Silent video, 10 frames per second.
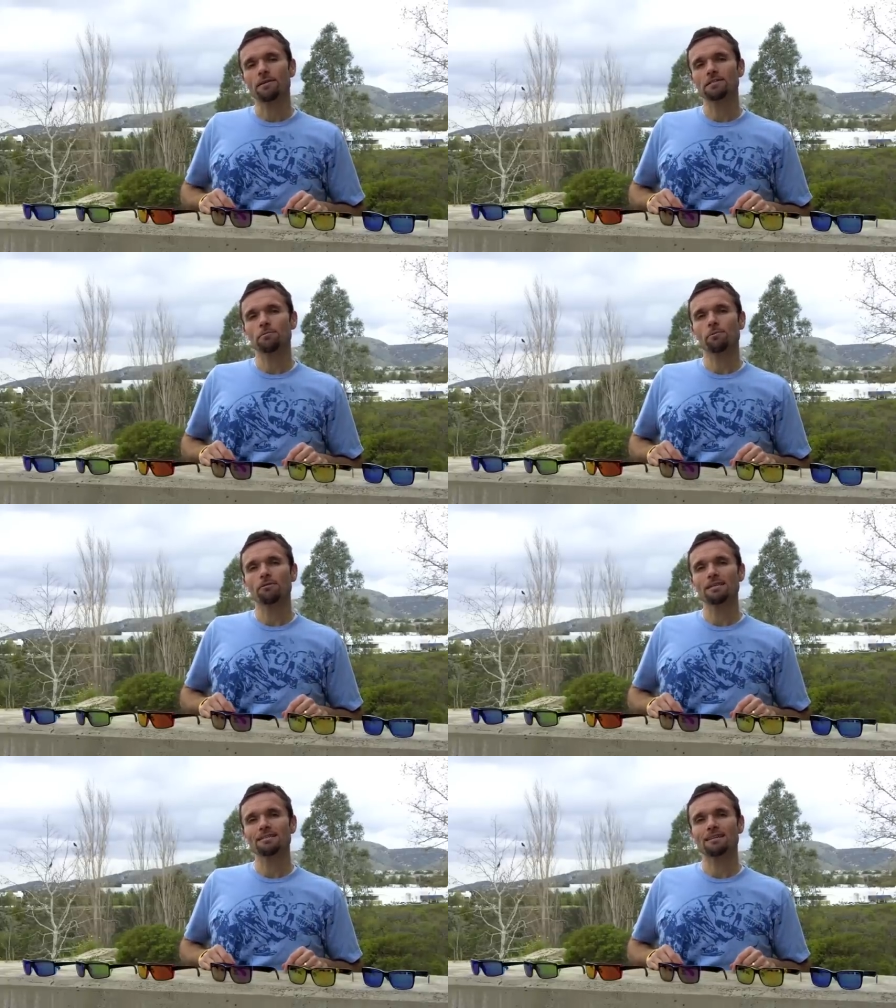VonZipper
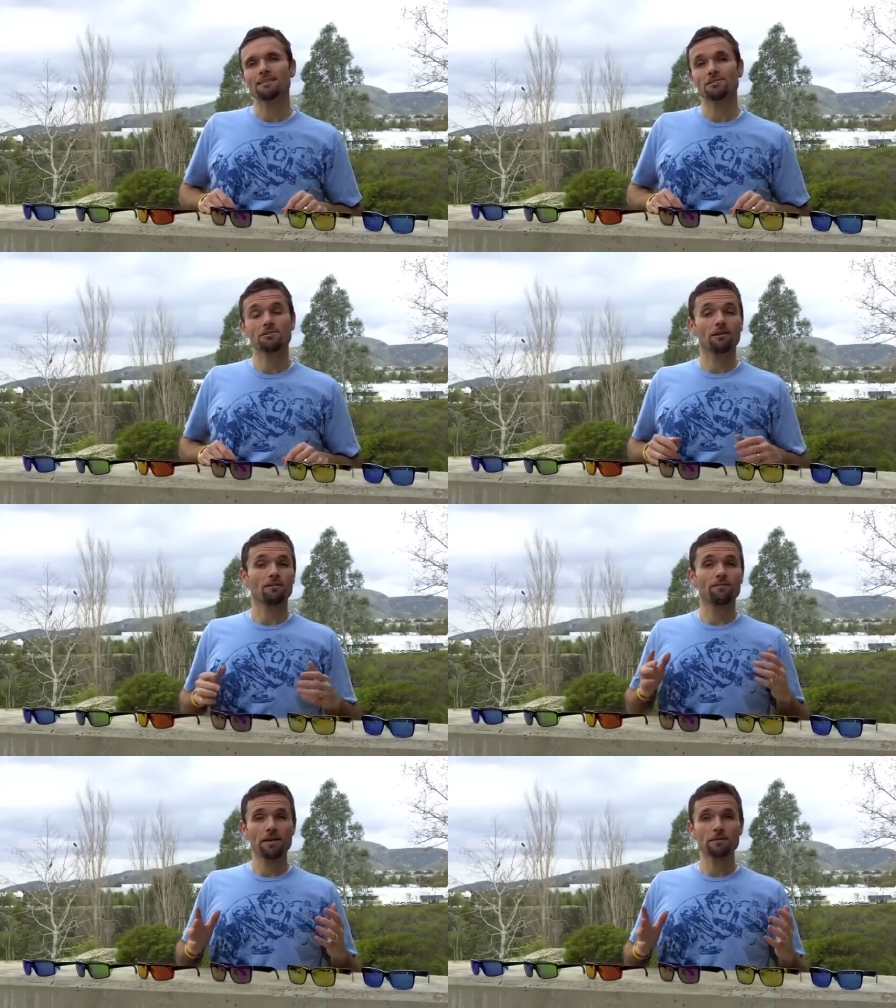released a collection called
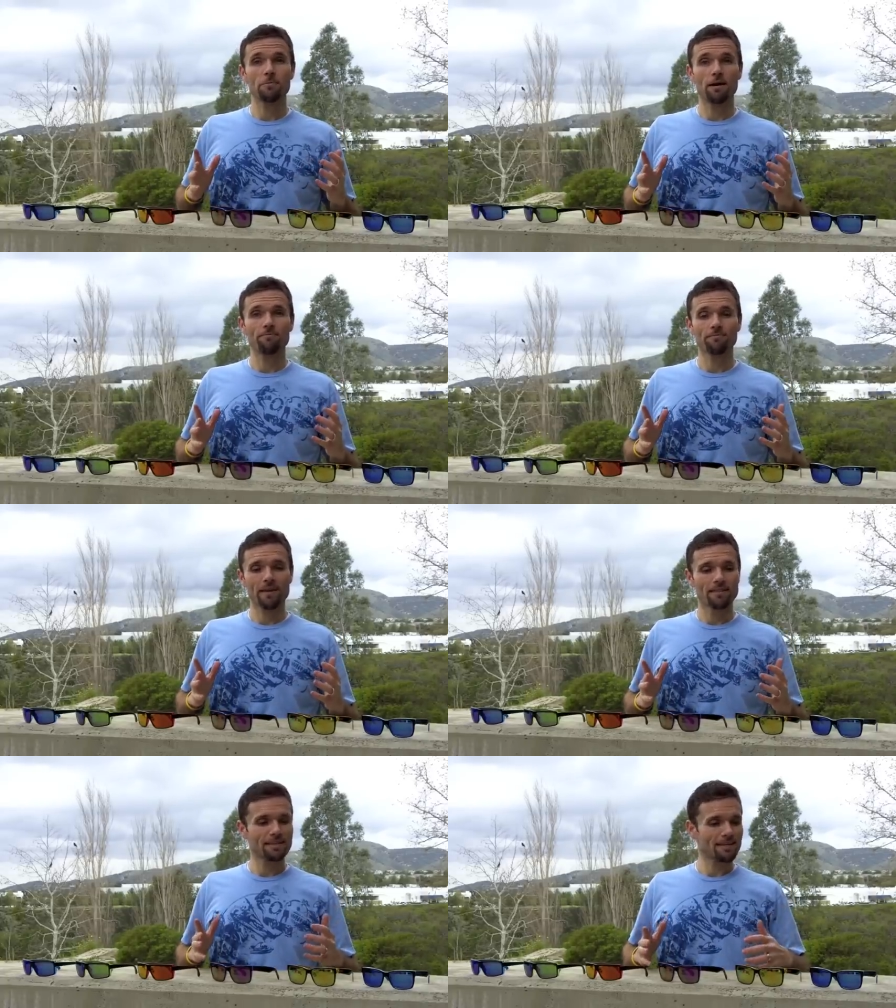the Face Melt,
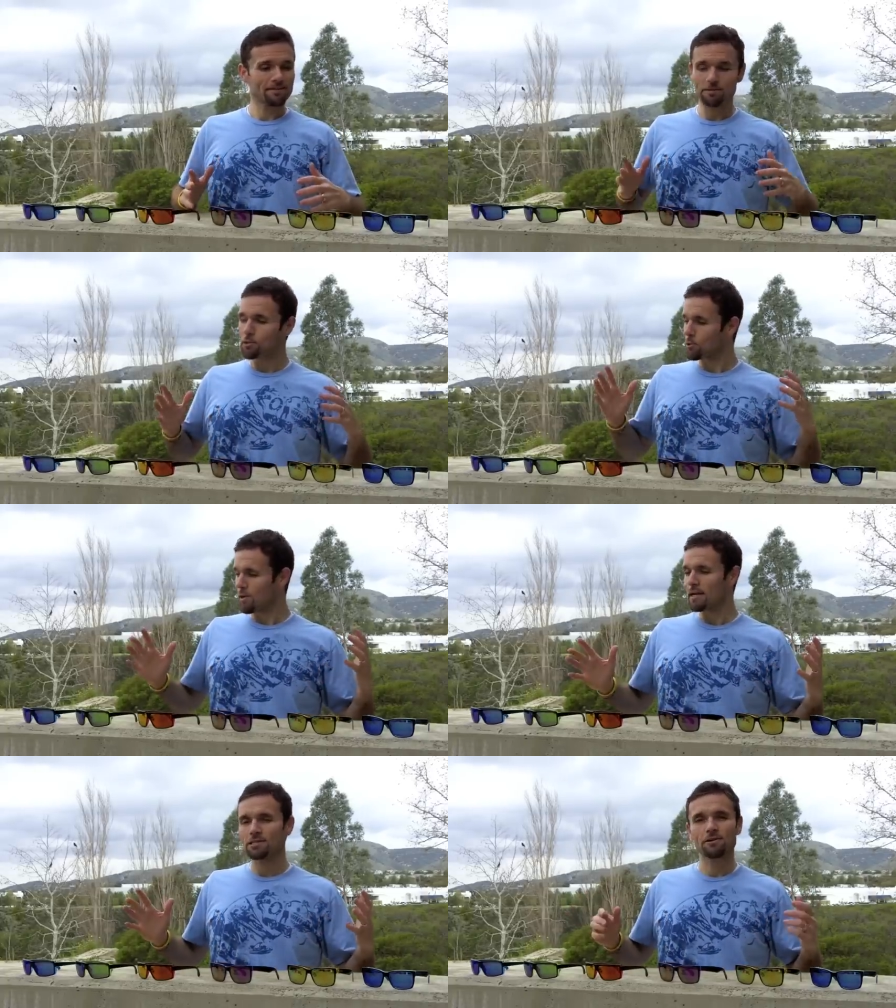and they just had these
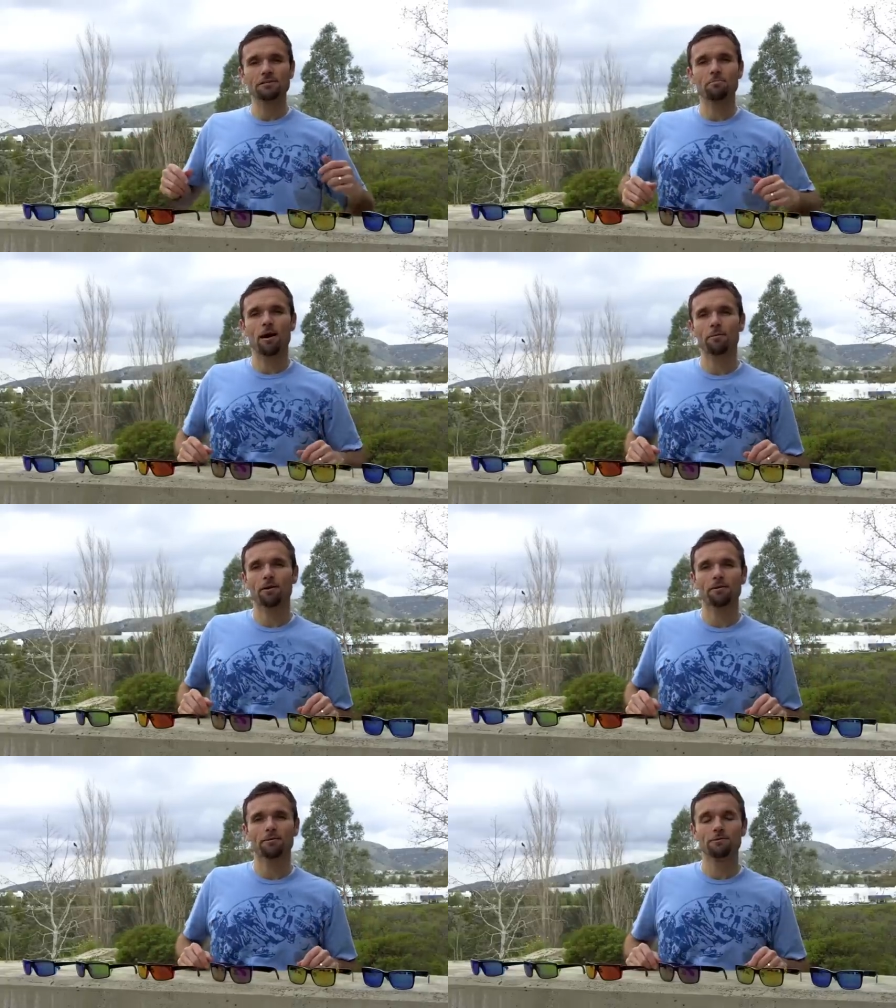crazy, crazy pop
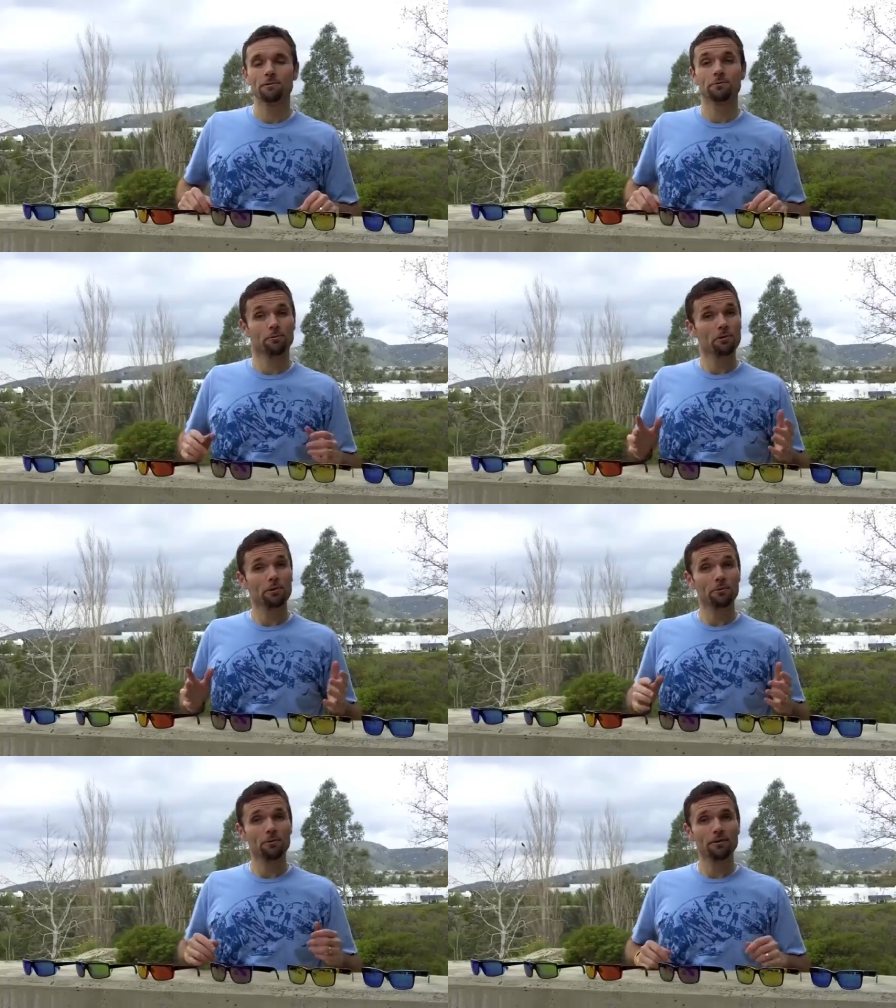colors, which were really
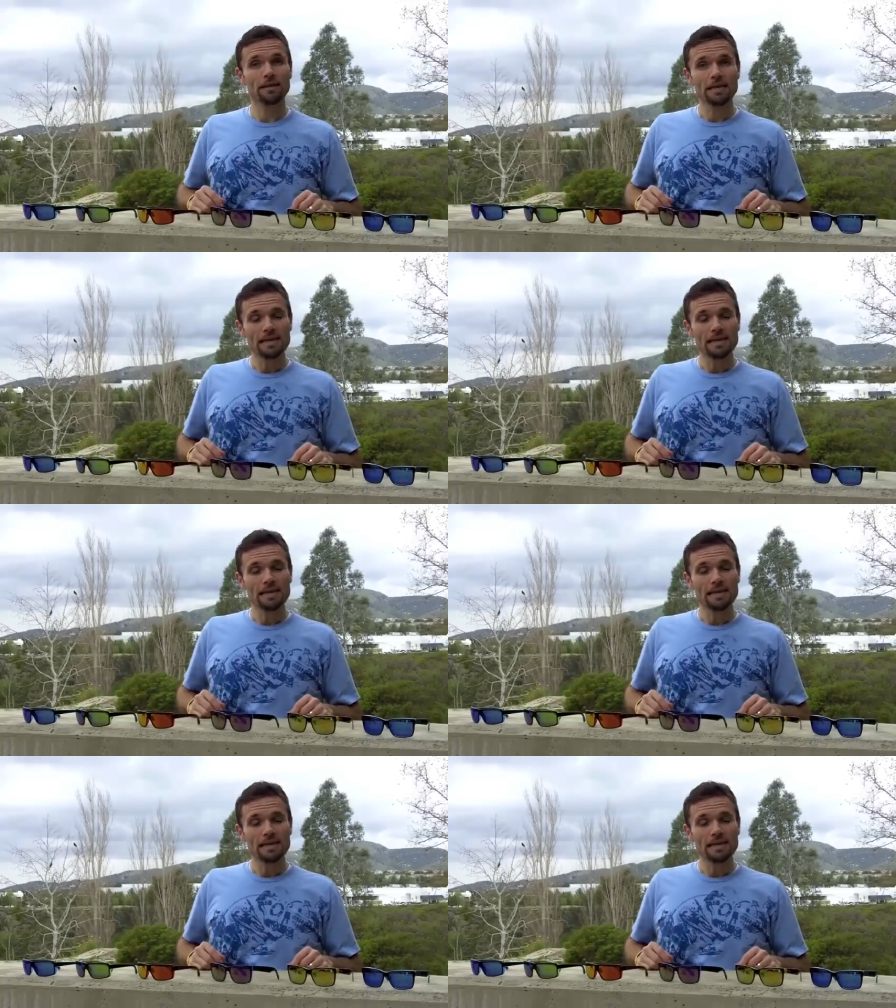cool.